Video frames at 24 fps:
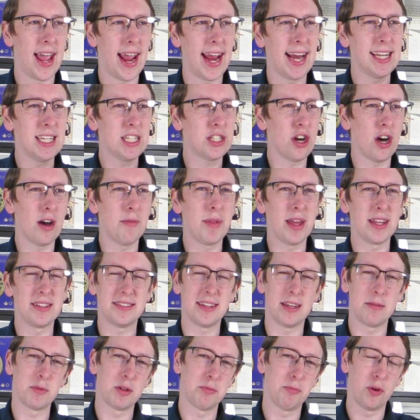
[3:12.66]
Anytime they
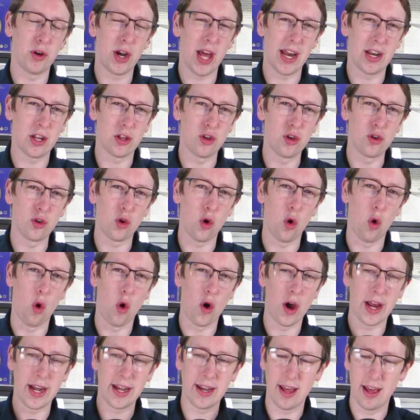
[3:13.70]
seem to put out a new
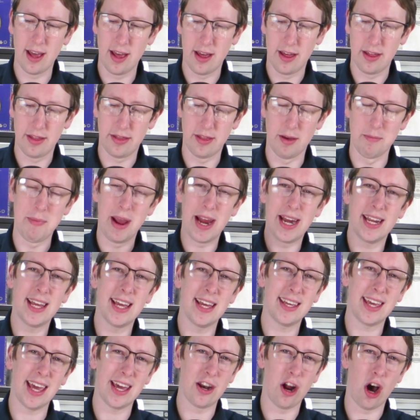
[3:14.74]
coin, the
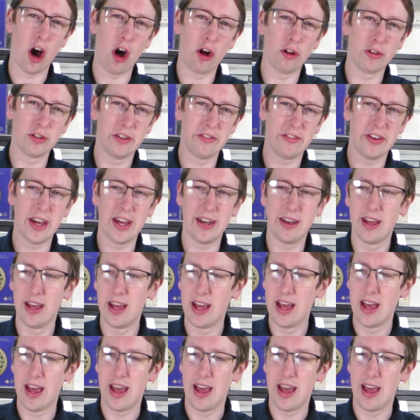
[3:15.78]
media get hold of it.